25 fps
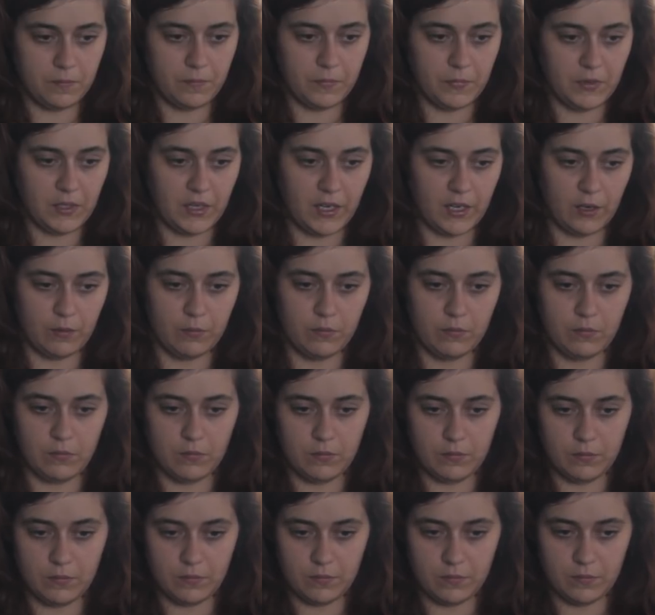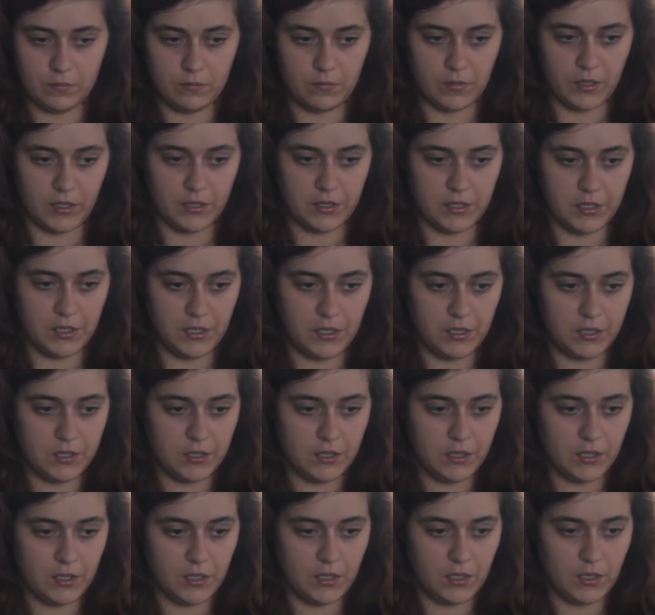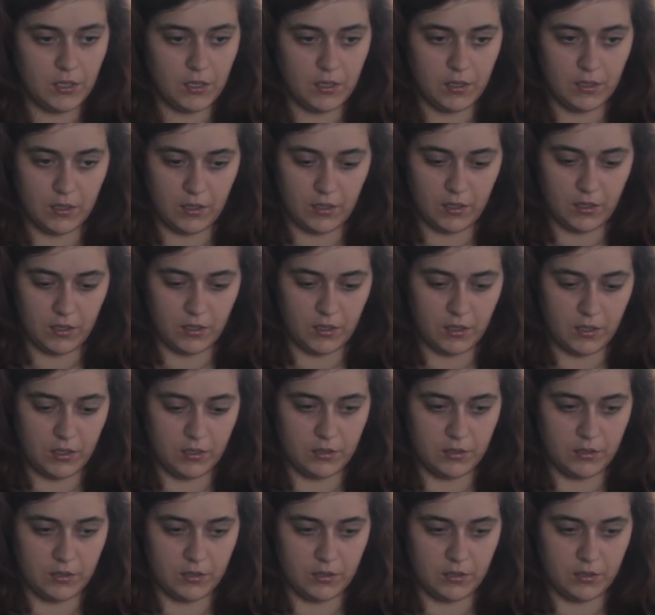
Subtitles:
get out. ID and